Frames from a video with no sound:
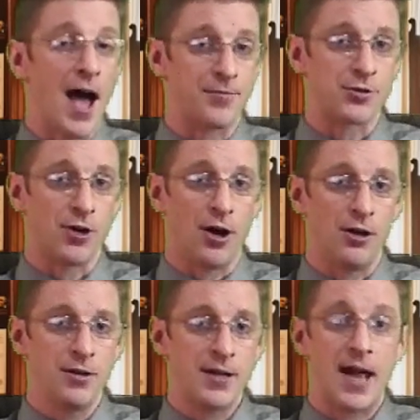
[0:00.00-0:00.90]
After
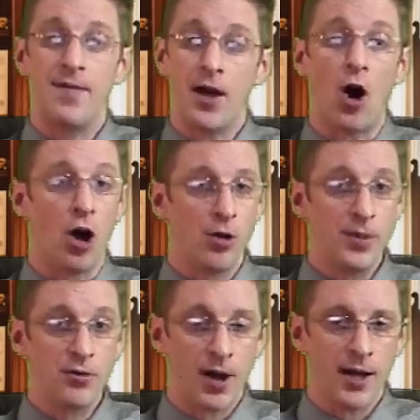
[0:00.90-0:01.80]
all, can they all
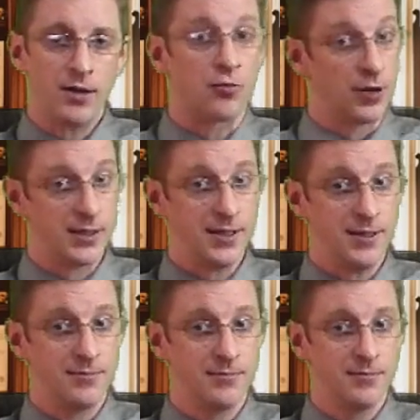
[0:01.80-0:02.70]
be right, really?
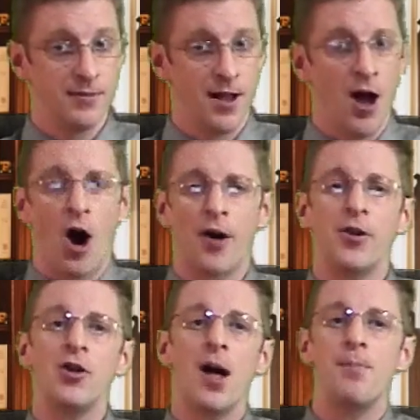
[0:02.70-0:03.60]
Are
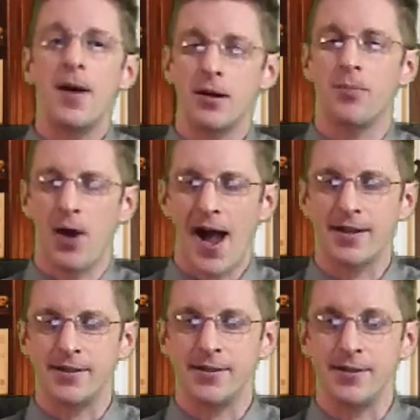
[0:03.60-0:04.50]
there not better
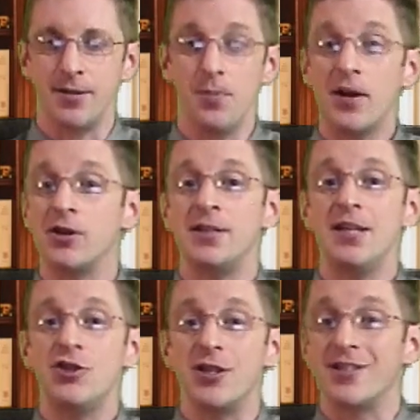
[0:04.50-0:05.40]
practices and better
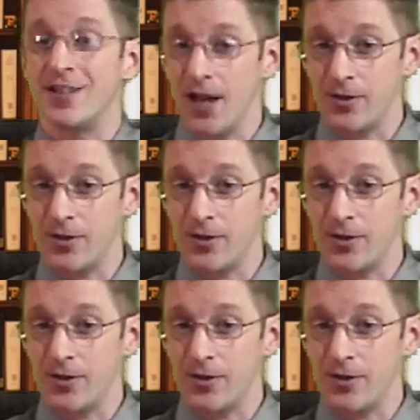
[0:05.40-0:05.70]
teachings than